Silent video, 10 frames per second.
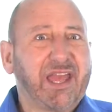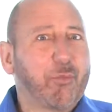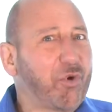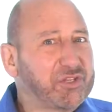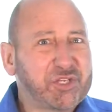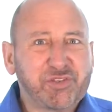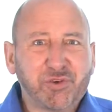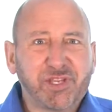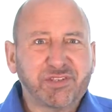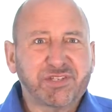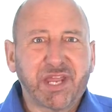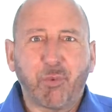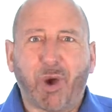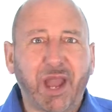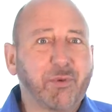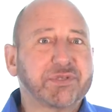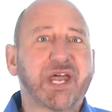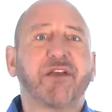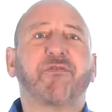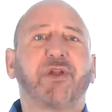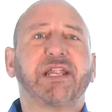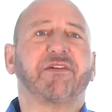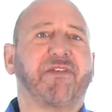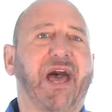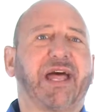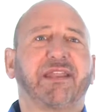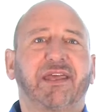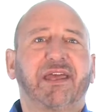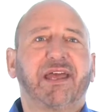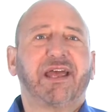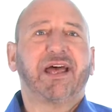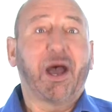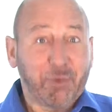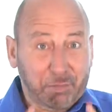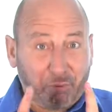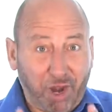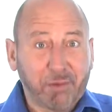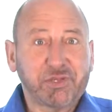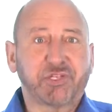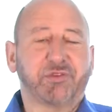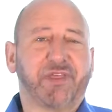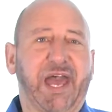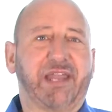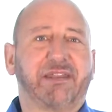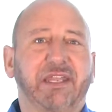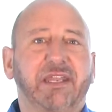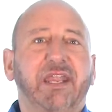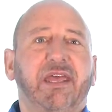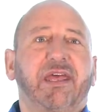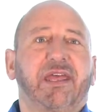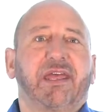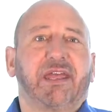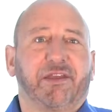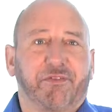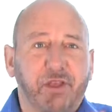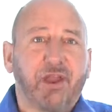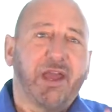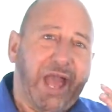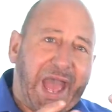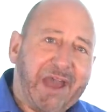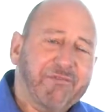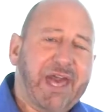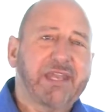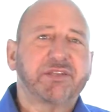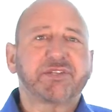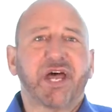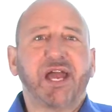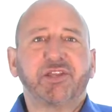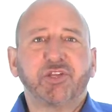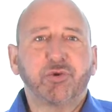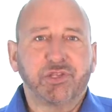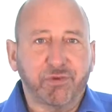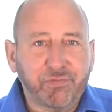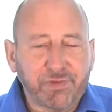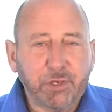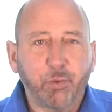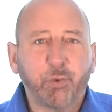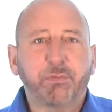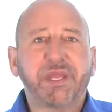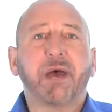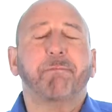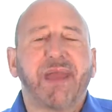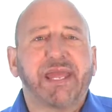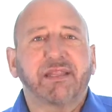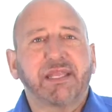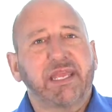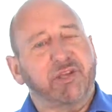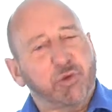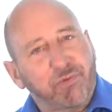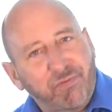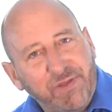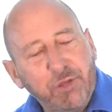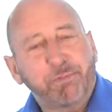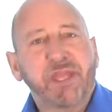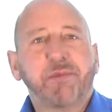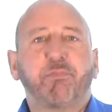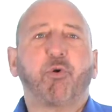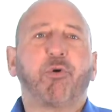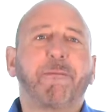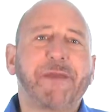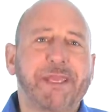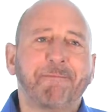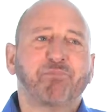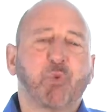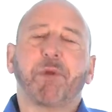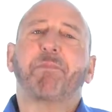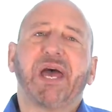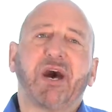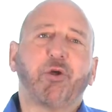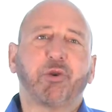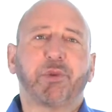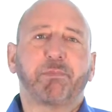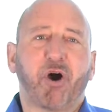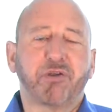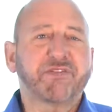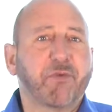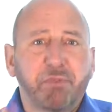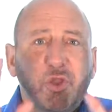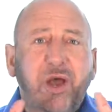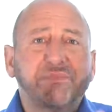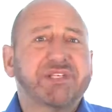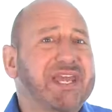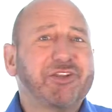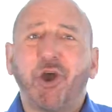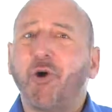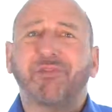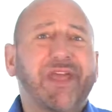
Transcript: once you do it, you say, why was I afraid of that? I want to promise you that if you have that inside you and you feel it will be unmanly and you feel people will be repelled or repulsed from you, I'm saying no, they